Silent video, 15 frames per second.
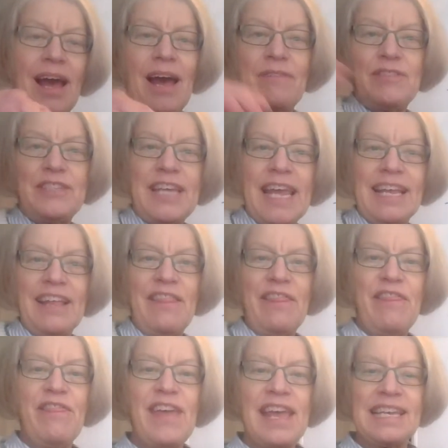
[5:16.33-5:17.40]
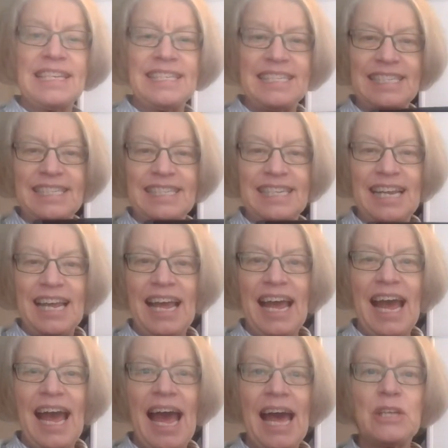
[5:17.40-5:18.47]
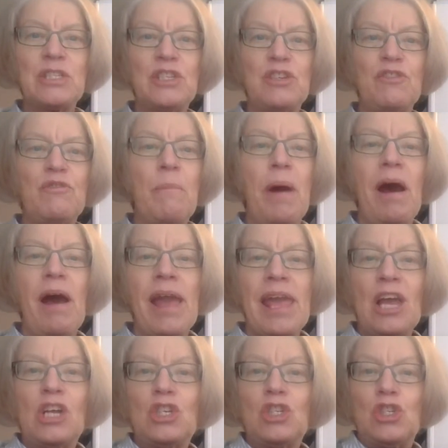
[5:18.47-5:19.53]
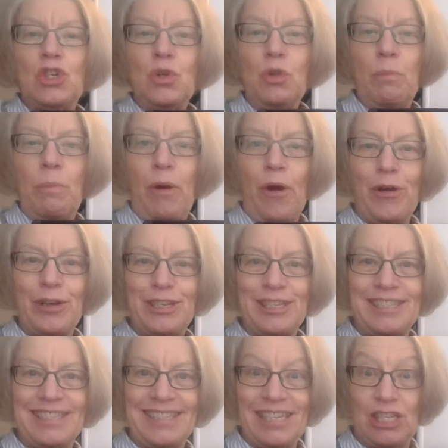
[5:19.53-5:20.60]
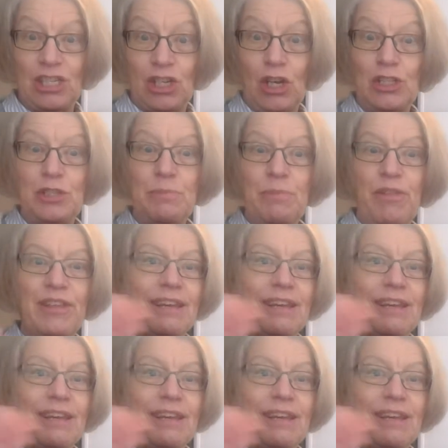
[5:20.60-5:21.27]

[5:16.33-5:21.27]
I've taken this out of my toolbox. It's got something